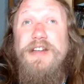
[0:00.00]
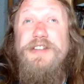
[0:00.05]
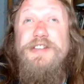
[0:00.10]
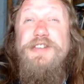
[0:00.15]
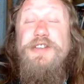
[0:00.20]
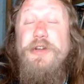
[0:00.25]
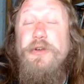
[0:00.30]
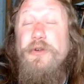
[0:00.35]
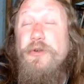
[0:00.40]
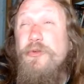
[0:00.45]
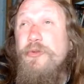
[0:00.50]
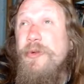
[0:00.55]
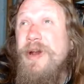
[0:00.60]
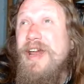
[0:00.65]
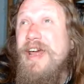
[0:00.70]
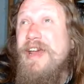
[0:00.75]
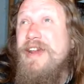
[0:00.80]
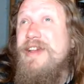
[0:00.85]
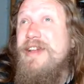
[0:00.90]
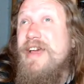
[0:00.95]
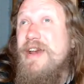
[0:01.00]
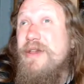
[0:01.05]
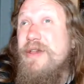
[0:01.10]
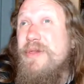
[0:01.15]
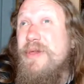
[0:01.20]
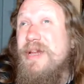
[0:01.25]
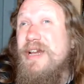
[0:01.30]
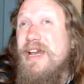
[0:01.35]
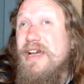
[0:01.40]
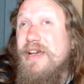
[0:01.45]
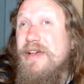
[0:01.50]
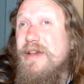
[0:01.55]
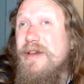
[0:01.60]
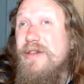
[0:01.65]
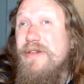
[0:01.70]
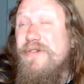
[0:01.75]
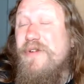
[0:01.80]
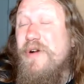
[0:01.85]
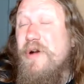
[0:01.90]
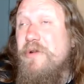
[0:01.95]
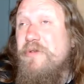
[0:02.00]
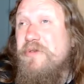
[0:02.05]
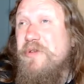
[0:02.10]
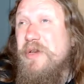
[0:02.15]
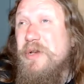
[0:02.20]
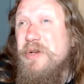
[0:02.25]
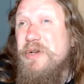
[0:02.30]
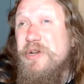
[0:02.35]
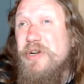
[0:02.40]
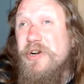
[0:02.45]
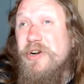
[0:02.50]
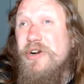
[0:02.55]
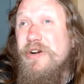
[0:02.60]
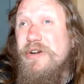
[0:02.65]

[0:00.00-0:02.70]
Dune related kind of thing, like in the far future.